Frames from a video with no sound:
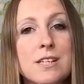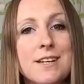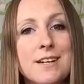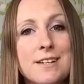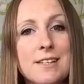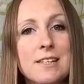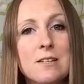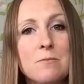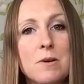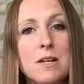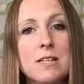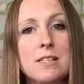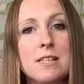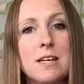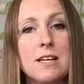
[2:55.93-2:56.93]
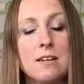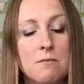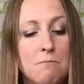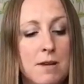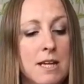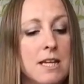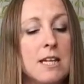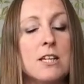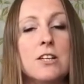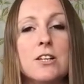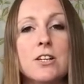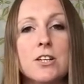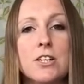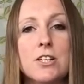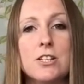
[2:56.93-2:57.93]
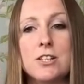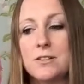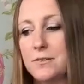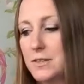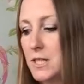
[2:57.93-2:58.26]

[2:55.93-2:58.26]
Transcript: customise it, make it look good.